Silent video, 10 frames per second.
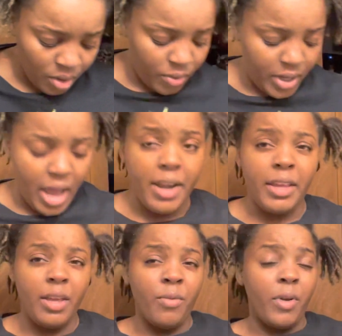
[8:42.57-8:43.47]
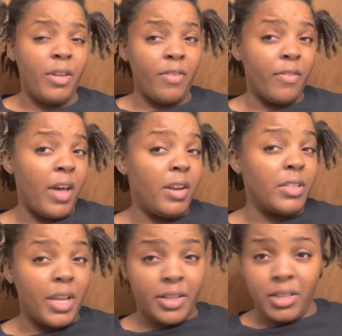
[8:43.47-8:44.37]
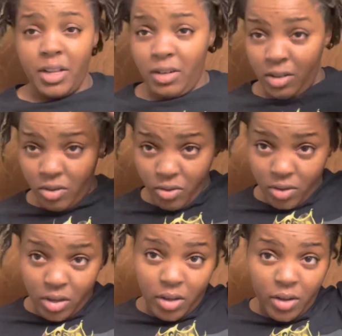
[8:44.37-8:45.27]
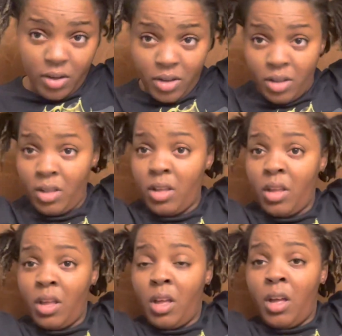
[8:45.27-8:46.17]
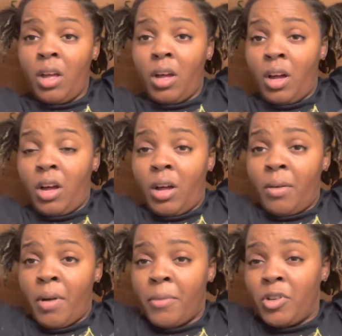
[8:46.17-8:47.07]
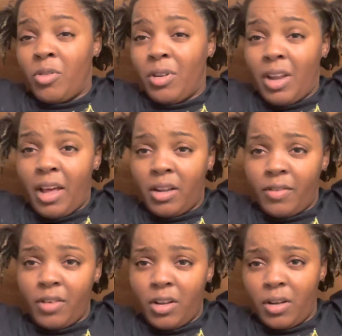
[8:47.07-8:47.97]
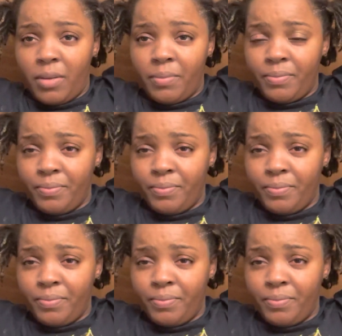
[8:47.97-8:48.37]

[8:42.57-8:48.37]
we kind of getting ready for Valentine's Day a little early. Um, I'm gonna do a lot of um,